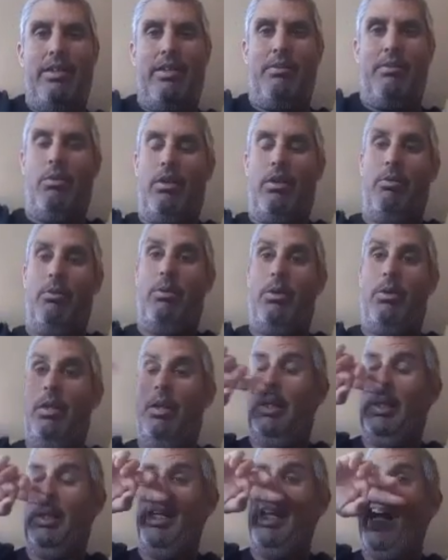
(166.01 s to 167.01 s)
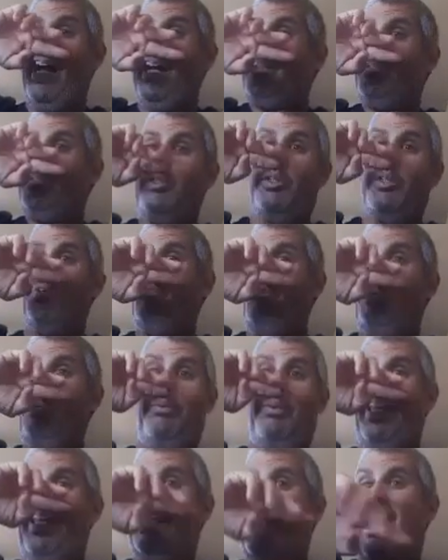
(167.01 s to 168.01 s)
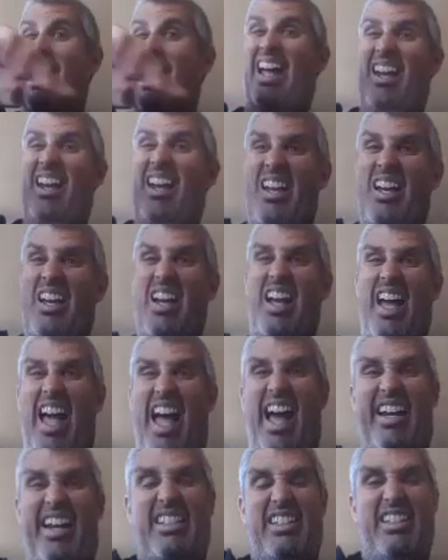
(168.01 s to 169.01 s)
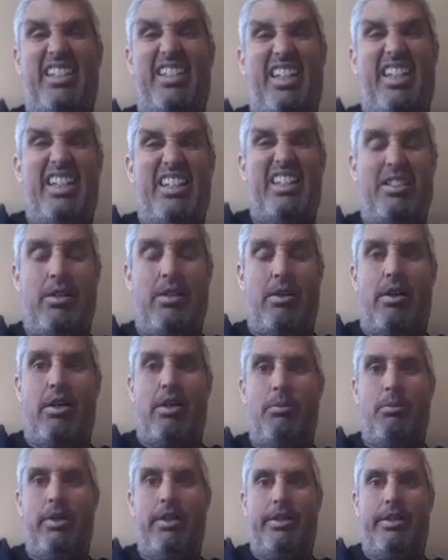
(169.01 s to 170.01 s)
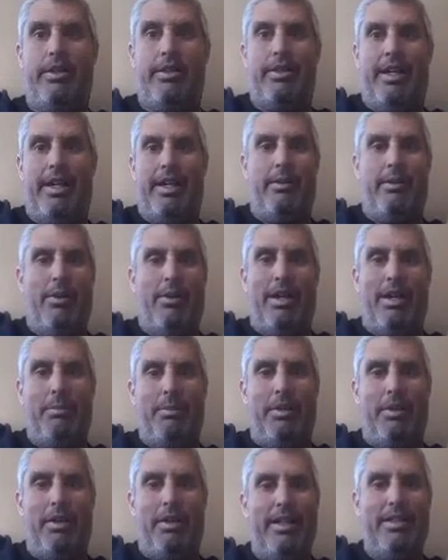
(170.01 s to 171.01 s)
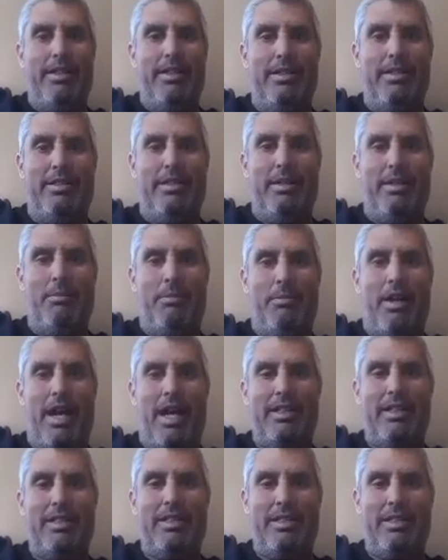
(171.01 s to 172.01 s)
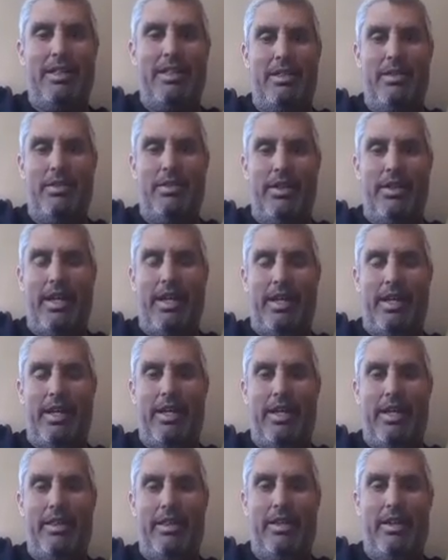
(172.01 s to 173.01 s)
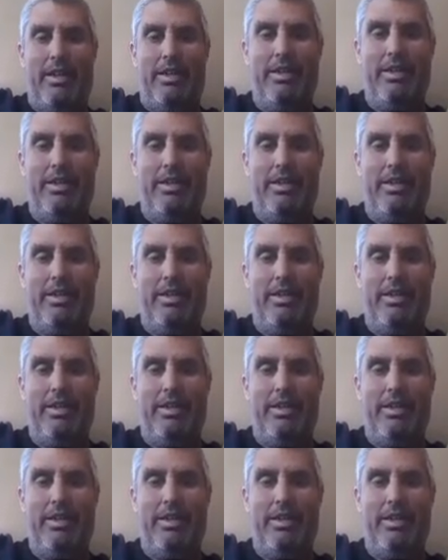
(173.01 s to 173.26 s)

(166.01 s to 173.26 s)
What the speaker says: And we're really not sure when we can actually get started with kind of running plays and practicing and doing that kind of thing.